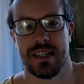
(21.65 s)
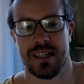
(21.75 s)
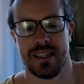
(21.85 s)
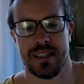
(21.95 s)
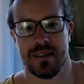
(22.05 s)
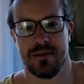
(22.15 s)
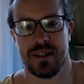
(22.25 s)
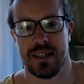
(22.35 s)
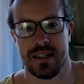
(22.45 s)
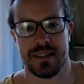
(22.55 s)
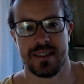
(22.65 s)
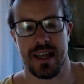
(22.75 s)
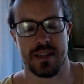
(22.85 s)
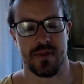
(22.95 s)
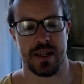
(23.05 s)
of uh,
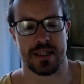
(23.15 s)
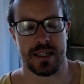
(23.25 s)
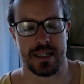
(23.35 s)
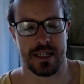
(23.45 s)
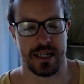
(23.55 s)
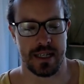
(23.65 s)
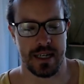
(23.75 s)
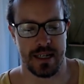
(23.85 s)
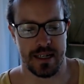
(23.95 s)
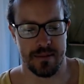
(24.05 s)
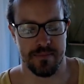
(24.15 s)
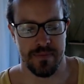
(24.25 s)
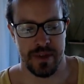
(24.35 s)
SilasValentine.com